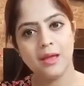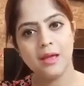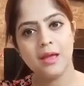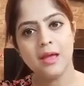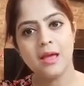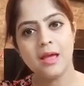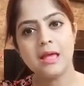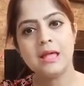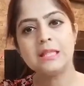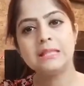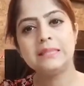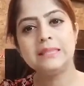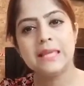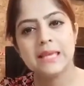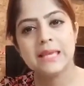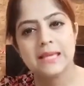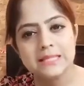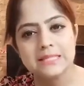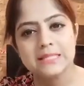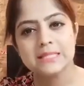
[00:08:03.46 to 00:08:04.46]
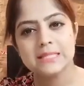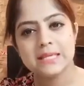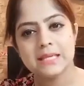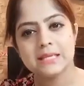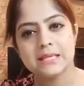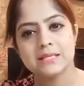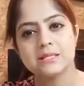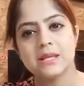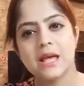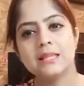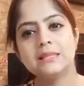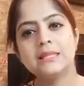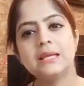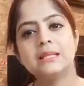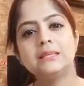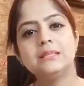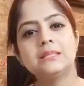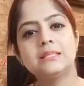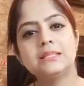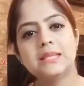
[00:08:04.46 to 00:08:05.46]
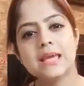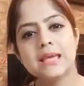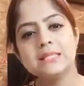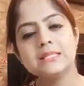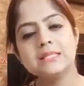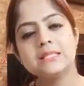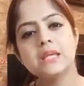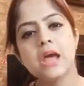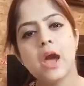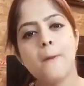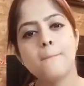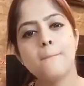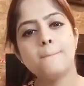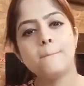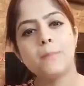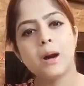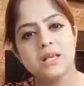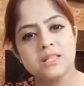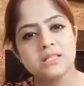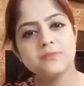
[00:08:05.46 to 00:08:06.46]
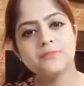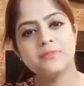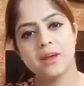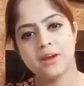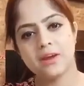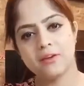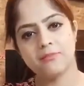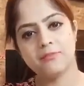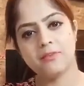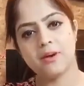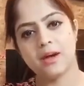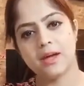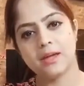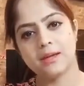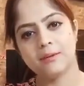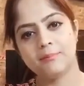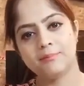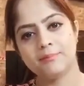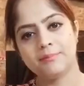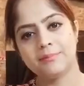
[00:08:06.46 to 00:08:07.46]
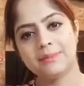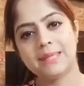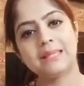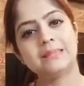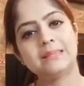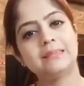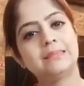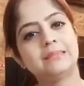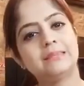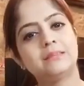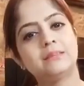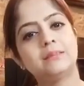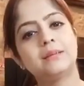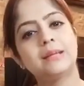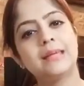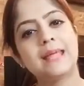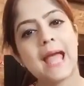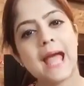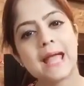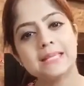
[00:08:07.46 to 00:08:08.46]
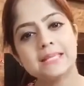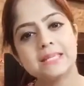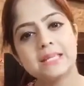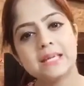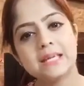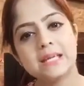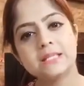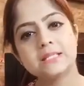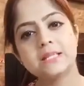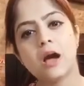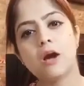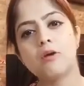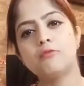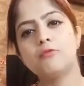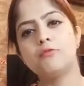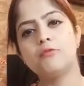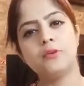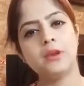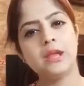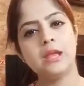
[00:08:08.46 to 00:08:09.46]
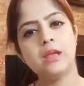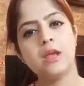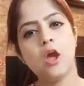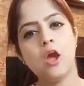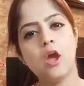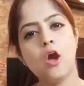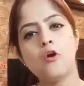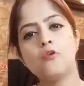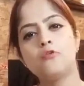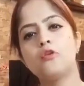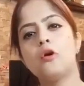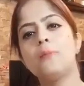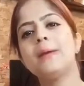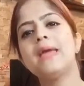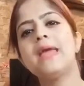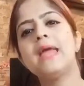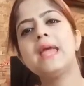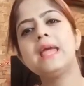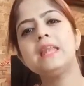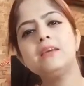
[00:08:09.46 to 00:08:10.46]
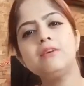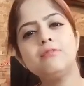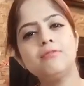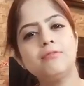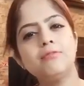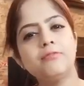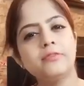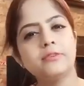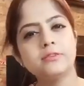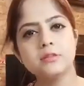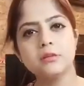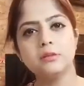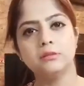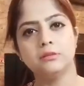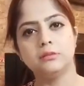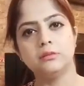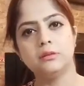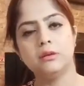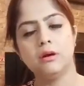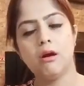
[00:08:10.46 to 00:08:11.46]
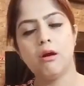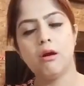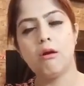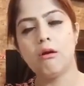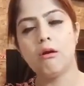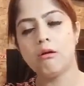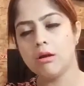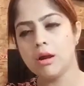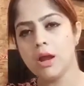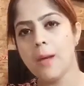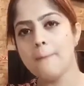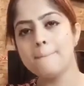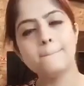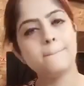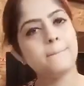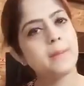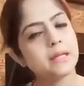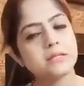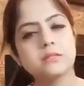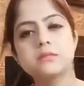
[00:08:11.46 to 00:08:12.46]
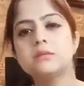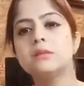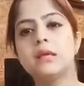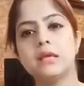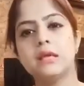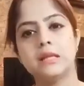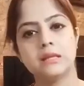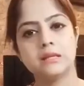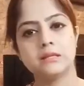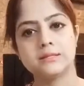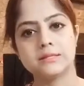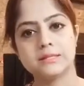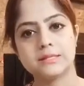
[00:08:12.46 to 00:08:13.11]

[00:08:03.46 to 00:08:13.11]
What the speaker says: They state that the test must verify that the candidates are free from any physical or mental illness,